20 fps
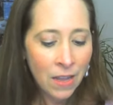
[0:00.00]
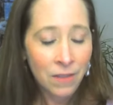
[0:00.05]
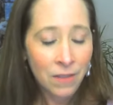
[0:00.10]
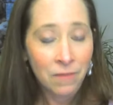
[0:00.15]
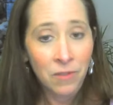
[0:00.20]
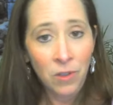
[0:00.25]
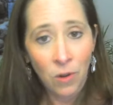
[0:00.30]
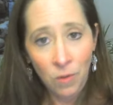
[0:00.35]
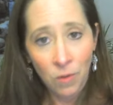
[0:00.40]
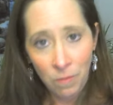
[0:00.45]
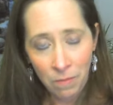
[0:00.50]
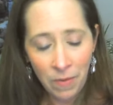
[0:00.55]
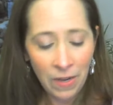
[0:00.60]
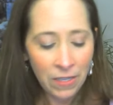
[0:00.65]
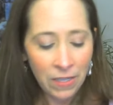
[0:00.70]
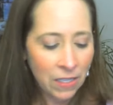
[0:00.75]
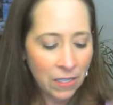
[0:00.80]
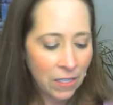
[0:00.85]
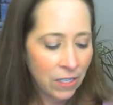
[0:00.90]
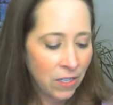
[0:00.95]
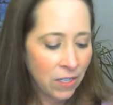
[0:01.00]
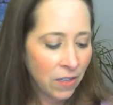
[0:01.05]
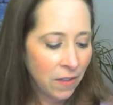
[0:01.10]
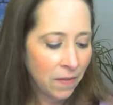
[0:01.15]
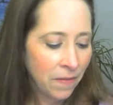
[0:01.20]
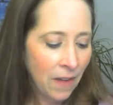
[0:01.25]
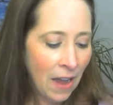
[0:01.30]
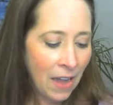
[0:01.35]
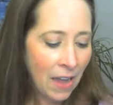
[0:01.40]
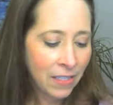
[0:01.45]
So basically, do the
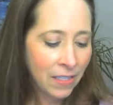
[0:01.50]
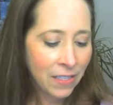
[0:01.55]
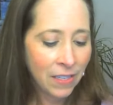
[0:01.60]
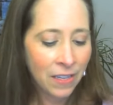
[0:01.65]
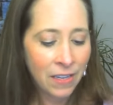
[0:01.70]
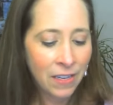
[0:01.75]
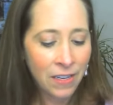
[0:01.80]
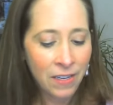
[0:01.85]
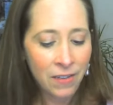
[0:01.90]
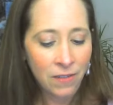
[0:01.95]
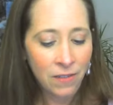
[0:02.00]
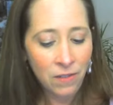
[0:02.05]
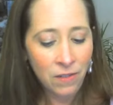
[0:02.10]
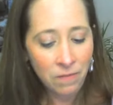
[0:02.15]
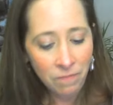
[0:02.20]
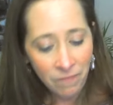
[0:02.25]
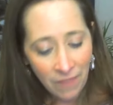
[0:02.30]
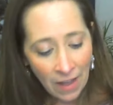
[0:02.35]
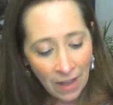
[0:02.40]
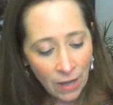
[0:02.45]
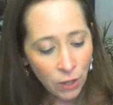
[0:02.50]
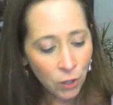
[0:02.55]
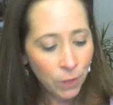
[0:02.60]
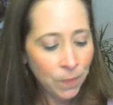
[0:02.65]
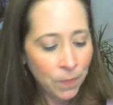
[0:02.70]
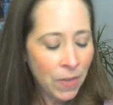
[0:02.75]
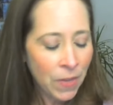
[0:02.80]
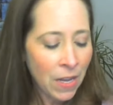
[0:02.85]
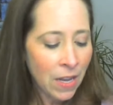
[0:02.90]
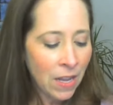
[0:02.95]
fats get fatter?
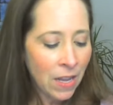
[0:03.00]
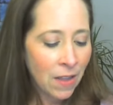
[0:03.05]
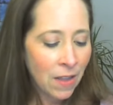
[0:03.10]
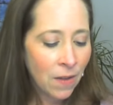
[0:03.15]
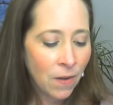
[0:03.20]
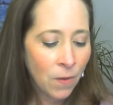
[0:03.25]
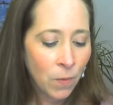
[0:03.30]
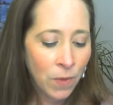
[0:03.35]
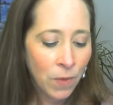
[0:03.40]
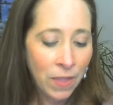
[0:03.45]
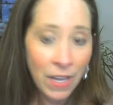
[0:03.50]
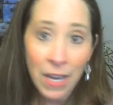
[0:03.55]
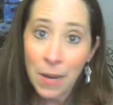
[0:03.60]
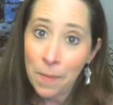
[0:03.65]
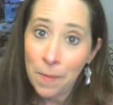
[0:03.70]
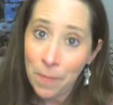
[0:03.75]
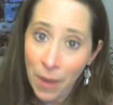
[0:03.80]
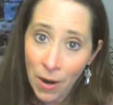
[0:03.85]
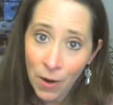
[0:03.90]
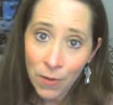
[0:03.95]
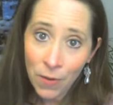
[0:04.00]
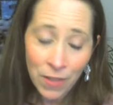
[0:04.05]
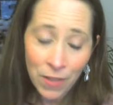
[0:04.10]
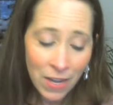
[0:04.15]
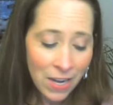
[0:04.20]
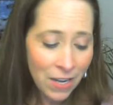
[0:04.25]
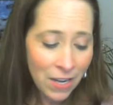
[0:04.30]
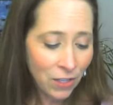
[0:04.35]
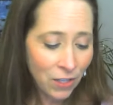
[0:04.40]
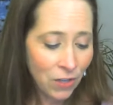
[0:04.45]
And when they compared
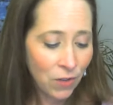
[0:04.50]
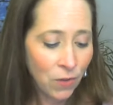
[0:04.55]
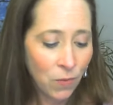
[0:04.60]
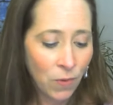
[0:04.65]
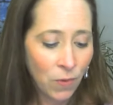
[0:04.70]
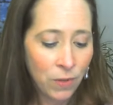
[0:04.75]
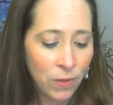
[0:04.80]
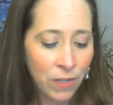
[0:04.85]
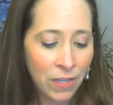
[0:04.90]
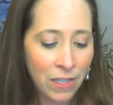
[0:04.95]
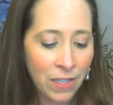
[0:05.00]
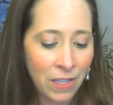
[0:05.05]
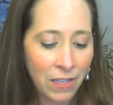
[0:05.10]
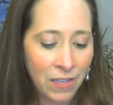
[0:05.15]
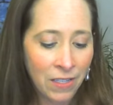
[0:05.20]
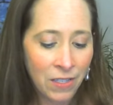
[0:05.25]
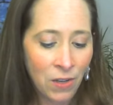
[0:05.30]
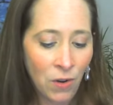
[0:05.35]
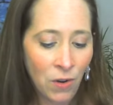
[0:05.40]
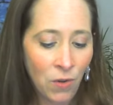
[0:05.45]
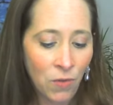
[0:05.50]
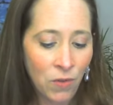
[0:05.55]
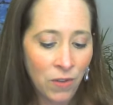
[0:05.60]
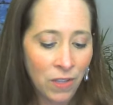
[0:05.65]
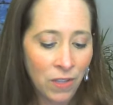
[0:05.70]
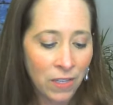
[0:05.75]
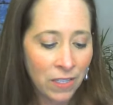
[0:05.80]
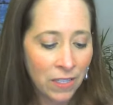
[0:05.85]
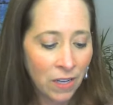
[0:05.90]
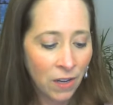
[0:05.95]
these to the rosiglitazone,
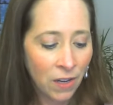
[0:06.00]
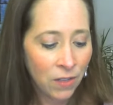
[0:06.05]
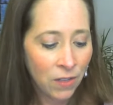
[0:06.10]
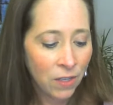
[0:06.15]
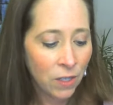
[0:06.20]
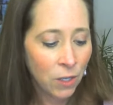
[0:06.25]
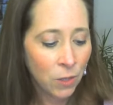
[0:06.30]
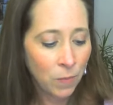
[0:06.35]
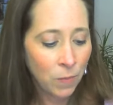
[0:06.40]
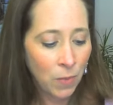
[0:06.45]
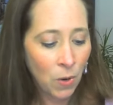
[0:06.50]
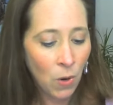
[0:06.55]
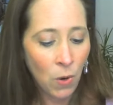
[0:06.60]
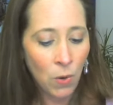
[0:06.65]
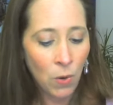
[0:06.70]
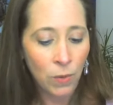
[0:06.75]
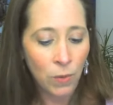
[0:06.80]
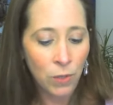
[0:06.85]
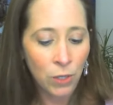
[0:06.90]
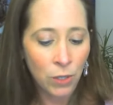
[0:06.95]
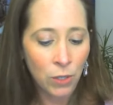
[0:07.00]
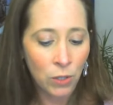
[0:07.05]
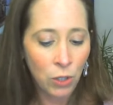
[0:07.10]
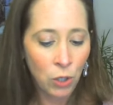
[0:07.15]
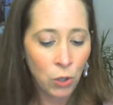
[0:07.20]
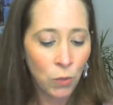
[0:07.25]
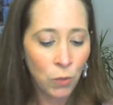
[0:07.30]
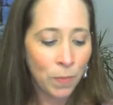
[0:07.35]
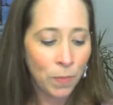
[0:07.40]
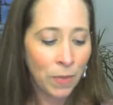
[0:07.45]
the cells exposed
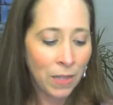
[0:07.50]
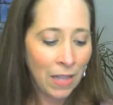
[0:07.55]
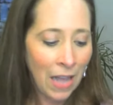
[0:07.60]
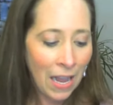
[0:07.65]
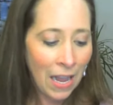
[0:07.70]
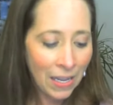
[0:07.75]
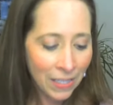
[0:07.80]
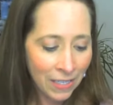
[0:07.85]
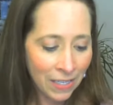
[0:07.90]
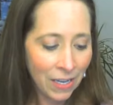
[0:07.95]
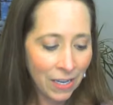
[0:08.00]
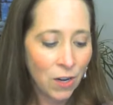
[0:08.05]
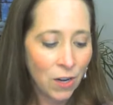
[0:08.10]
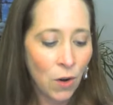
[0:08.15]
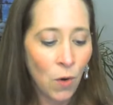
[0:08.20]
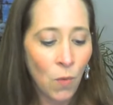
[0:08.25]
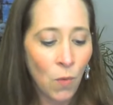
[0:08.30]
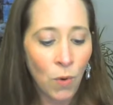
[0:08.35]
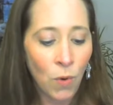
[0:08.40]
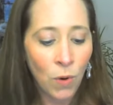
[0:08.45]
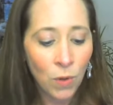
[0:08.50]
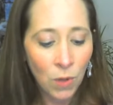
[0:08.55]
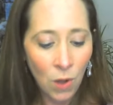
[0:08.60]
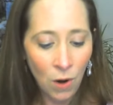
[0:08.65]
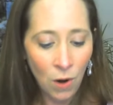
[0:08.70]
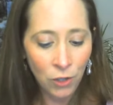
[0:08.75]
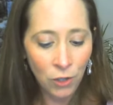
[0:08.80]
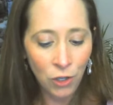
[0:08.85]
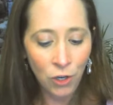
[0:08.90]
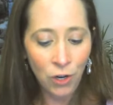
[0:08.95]
to plastic were
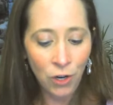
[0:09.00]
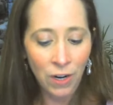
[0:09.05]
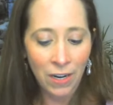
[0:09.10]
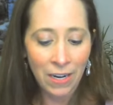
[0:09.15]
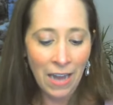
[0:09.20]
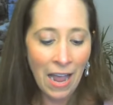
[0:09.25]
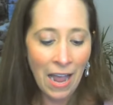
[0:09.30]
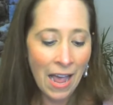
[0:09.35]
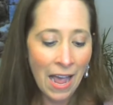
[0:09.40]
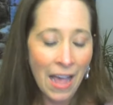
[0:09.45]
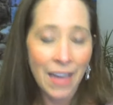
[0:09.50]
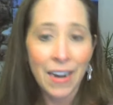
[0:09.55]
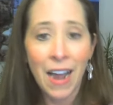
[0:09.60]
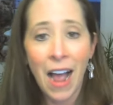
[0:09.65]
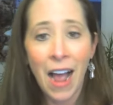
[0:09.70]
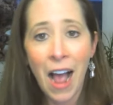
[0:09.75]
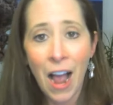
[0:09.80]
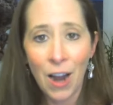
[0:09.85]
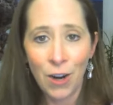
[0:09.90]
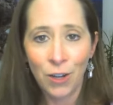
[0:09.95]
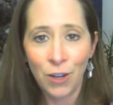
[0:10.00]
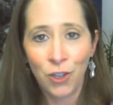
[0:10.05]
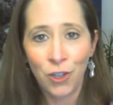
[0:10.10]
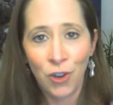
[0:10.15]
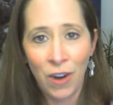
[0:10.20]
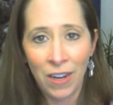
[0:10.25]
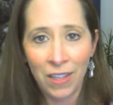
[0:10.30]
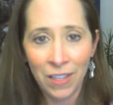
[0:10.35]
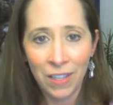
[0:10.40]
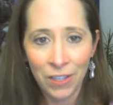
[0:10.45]
larger and had a higher
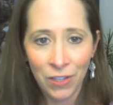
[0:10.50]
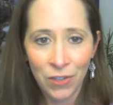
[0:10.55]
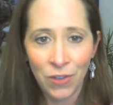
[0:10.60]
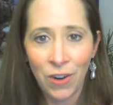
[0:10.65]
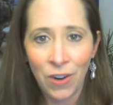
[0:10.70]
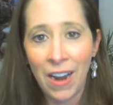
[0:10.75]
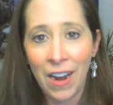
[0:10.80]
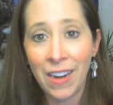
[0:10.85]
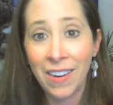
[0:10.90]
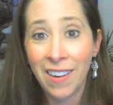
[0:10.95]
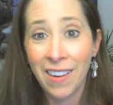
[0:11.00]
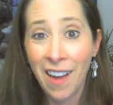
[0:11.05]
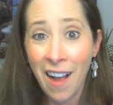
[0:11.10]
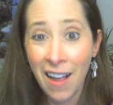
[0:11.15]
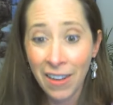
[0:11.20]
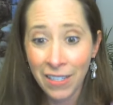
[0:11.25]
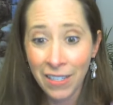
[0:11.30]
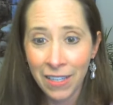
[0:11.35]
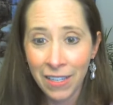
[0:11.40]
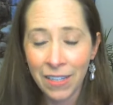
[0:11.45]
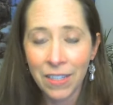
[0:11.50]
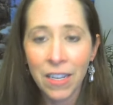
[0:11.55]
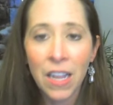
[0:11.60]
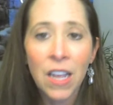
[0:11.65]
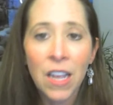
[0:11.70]
triglyceride content.